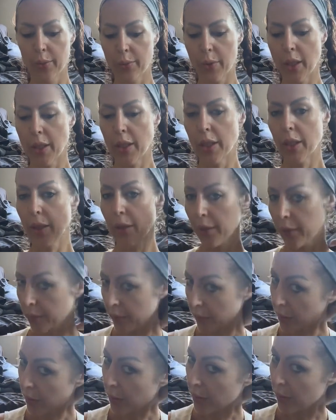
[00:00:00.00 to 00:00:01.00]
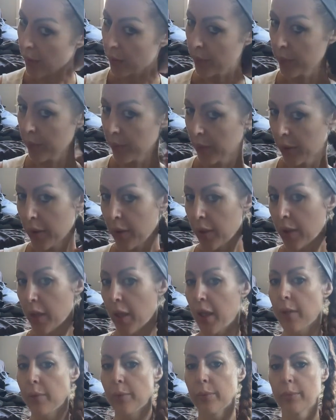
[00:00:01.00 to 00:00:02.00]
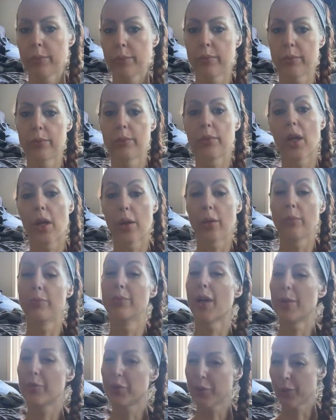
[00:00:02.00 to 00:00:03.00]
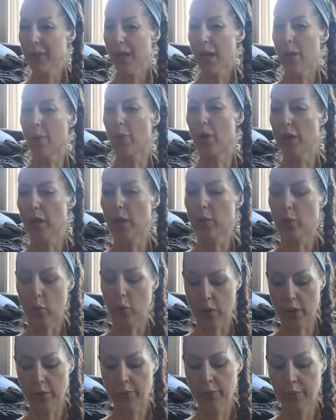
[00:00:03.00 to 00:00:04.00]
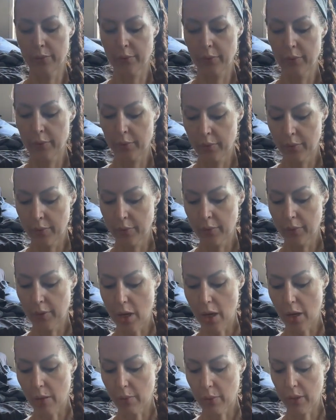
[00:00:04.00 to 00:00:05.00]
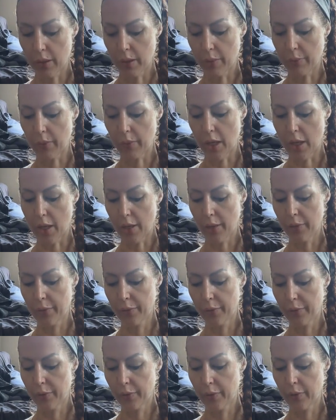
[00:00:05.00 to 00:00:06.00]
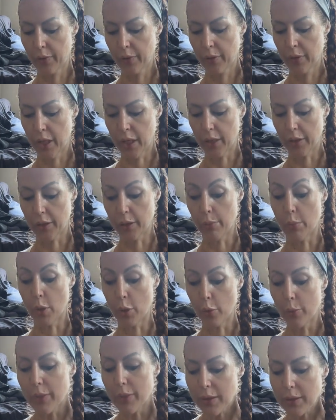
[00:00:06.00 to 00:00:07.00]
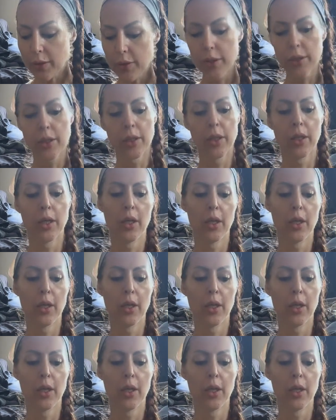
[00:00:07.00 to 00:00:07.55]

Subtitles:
right now. I'm doing that one-on-one, not while I'm live at the moment.